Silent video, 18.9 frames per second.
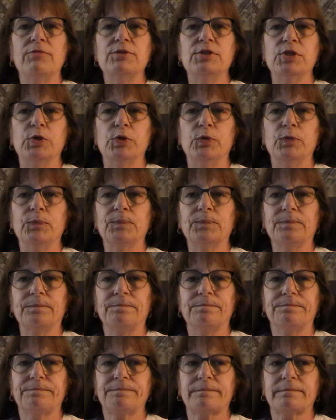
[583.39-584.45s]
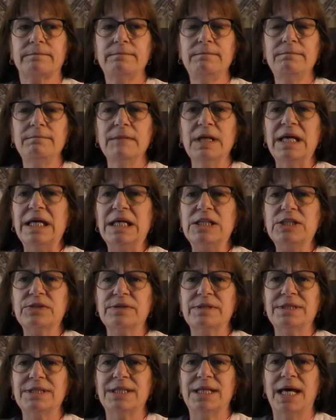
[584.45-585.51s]
to enter
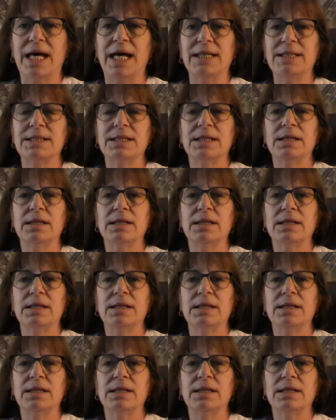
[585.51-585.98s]
into that.